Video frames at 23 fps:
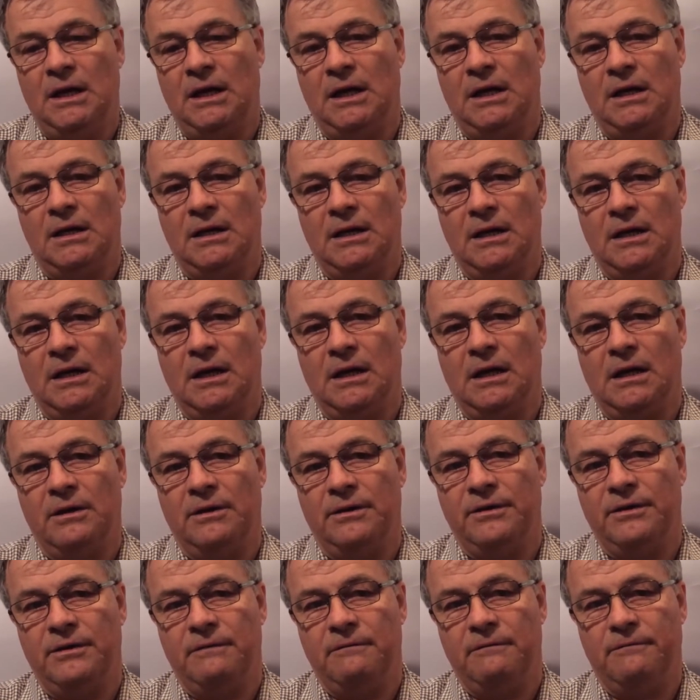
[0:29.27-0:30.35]
And
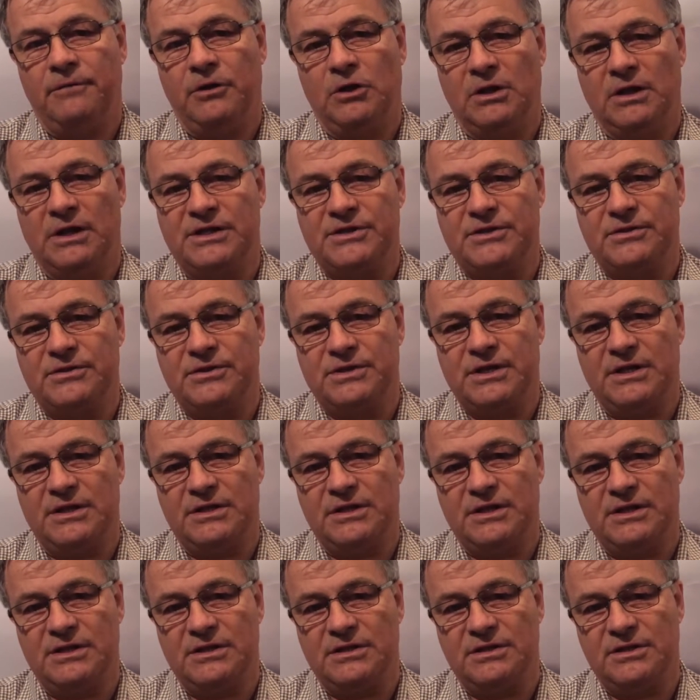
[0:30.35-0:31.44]
the Fertilizer
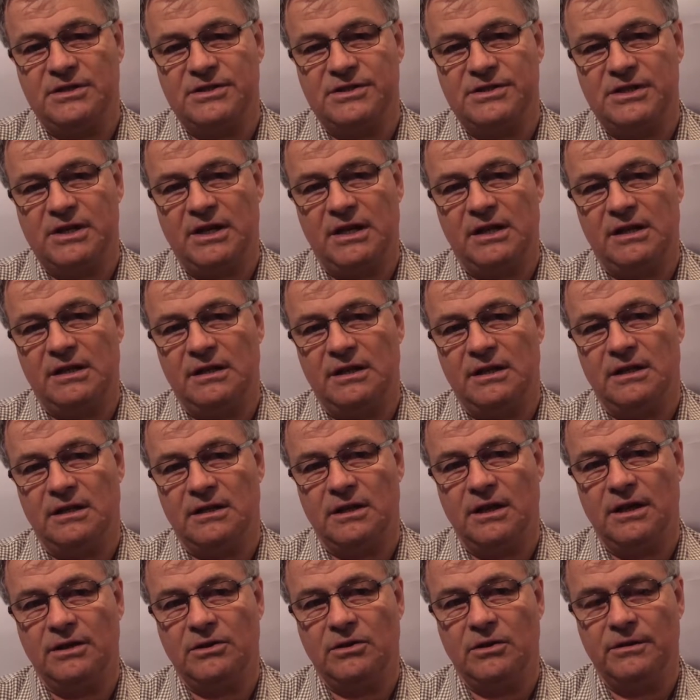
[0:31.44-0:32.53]
Association decided that
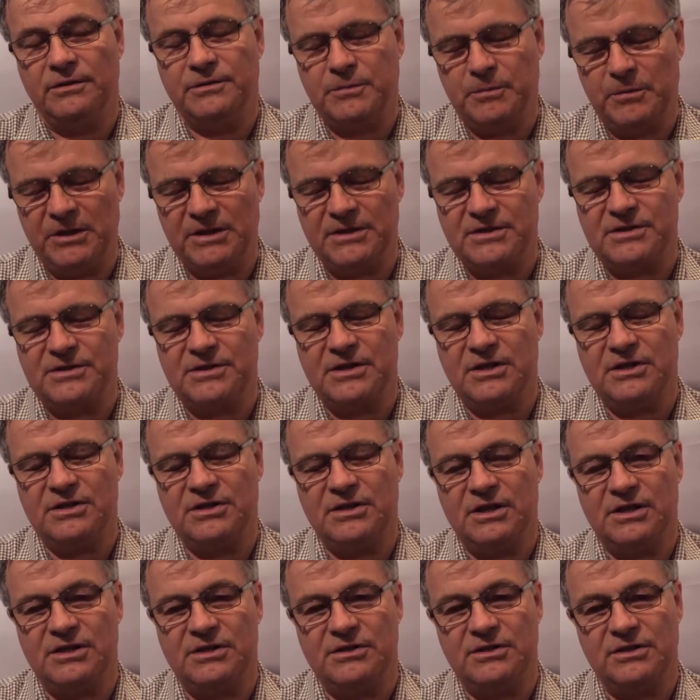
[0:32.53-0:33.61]
Spreaders
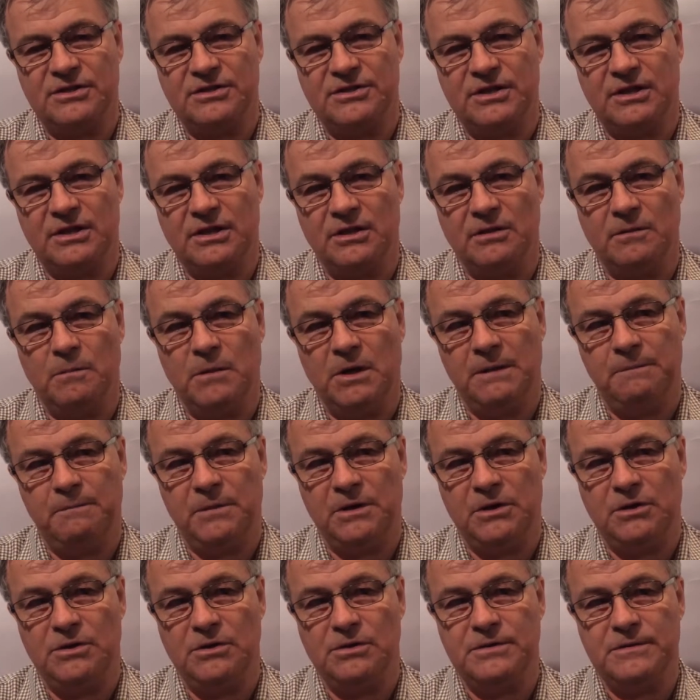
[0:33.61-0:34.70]
Association decided it might
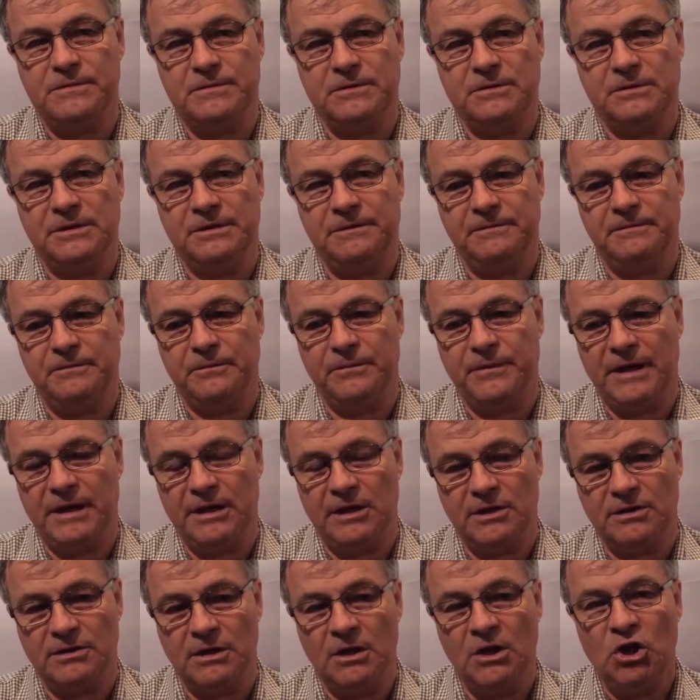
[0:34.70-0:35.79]
be useful if they
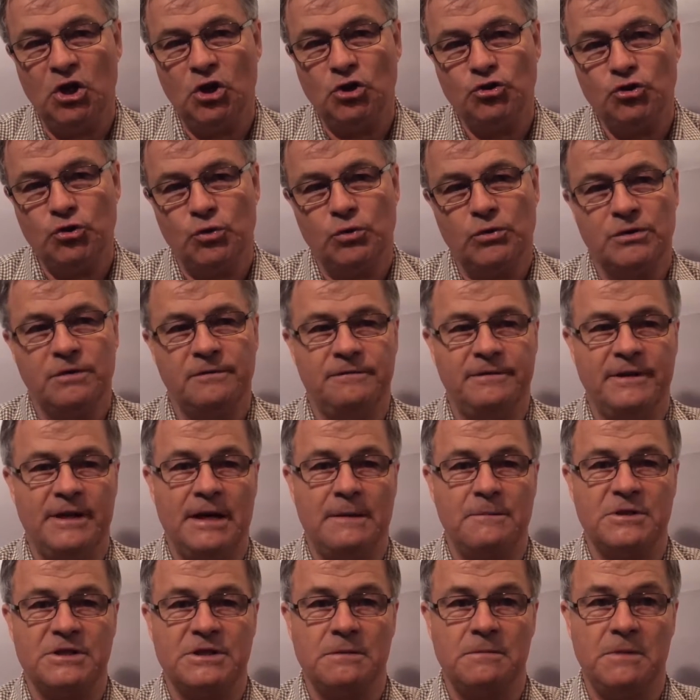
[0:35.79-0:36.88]
could talk to
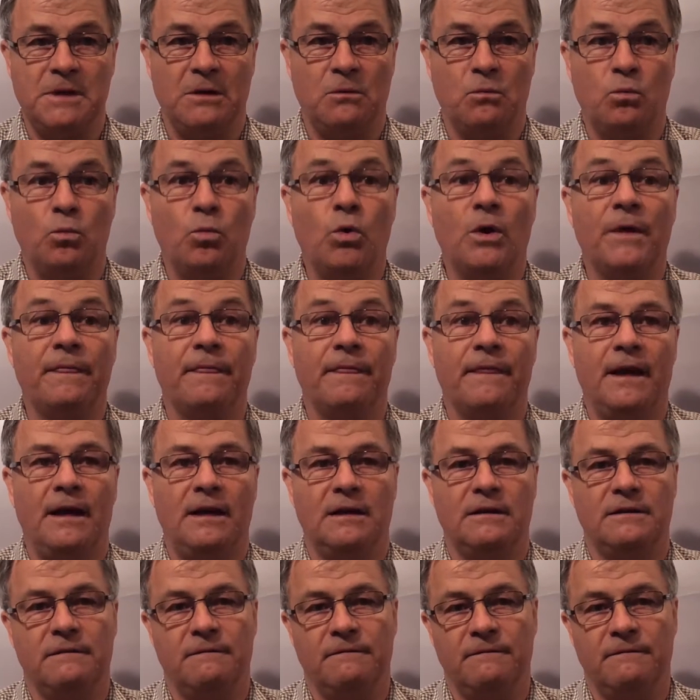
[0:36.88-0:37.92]
farmers about what that